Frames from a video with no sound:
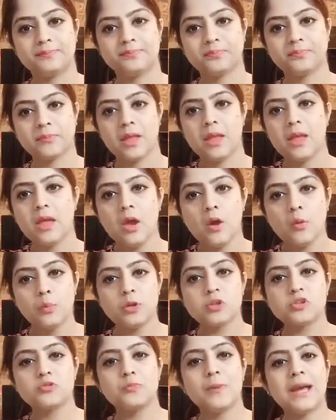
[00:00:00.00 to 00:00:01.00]
which
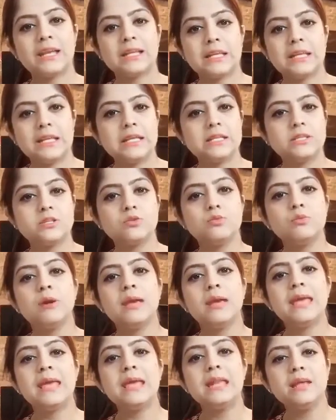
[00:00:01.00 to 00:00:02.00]
might lead to
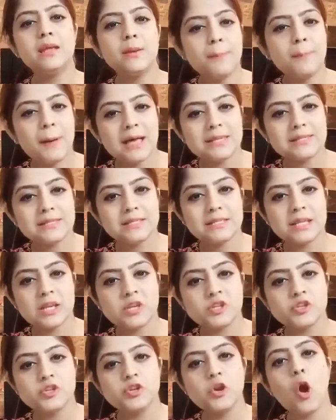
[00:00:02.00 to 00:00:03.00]
incapacitation
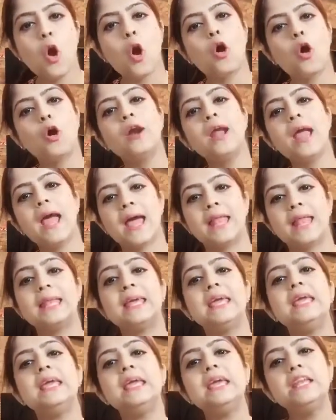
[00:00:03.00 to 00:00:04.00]
or an
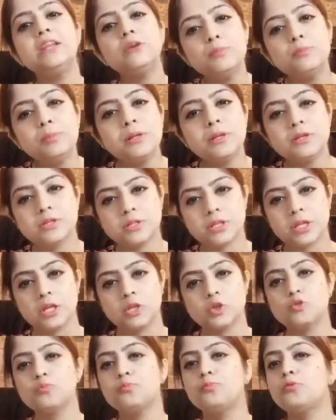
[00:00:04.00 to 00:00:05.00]
inability to
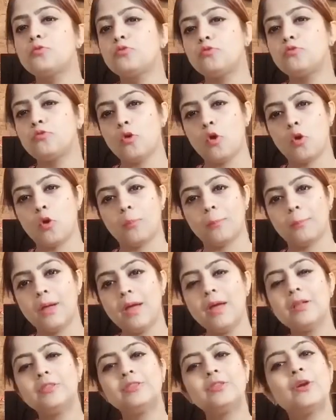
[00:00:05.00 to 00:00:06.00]
perform
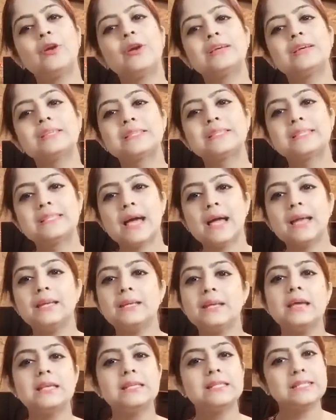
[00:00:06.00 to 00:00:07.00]
their assigned
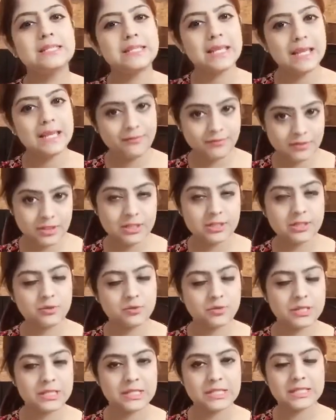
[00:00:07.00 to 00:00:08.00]
safety
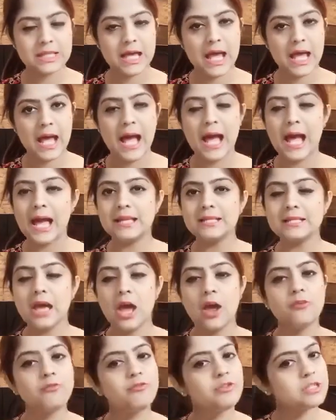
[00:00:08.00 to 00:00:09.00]
duties and
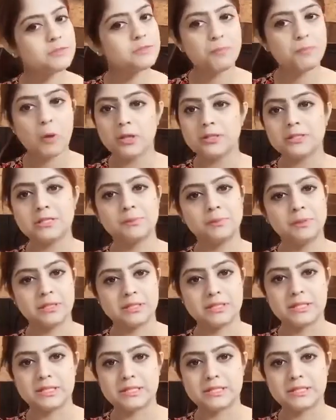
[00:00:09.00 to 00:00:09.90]
responsibilities.